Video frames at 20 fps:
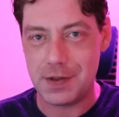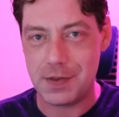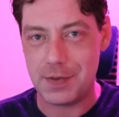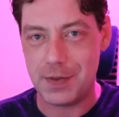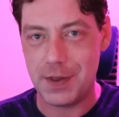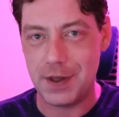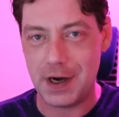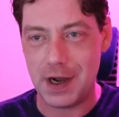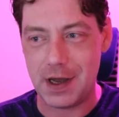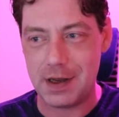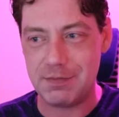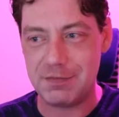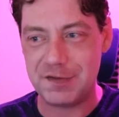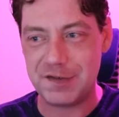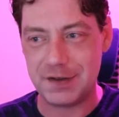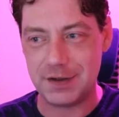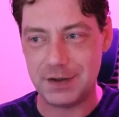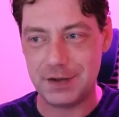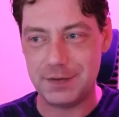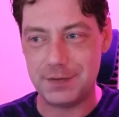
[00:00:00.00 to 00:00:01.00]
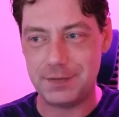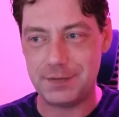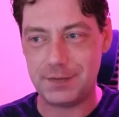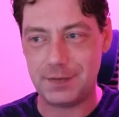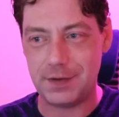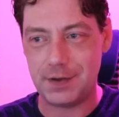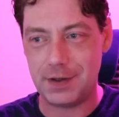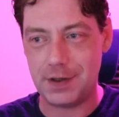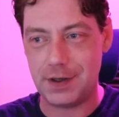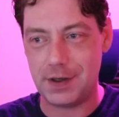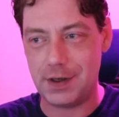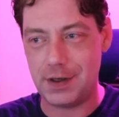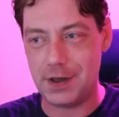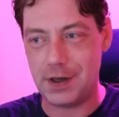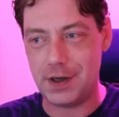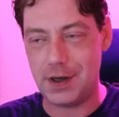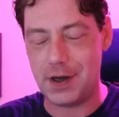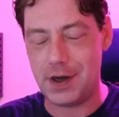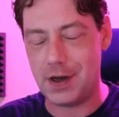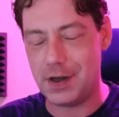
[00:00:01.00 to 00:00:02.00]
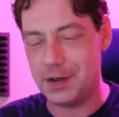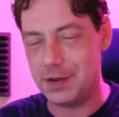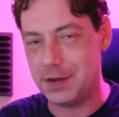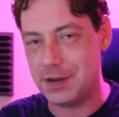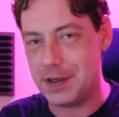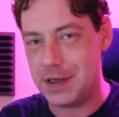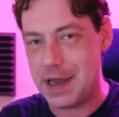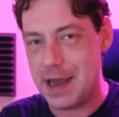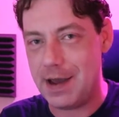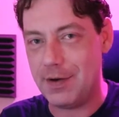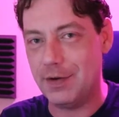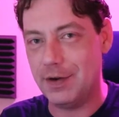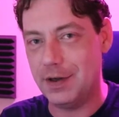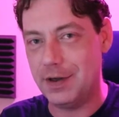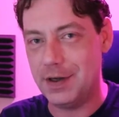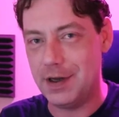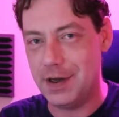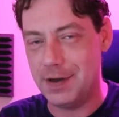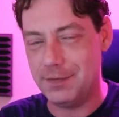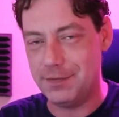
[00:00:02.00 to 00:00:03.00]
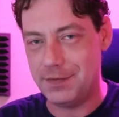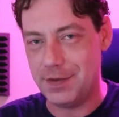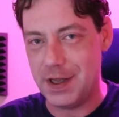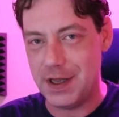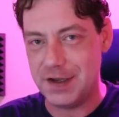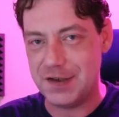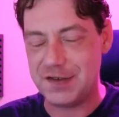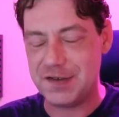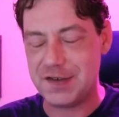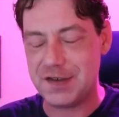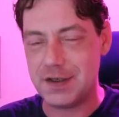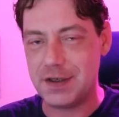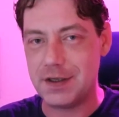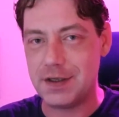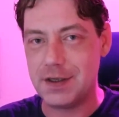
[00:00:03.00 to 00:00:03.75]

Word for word: that I'm sort of on the out of this.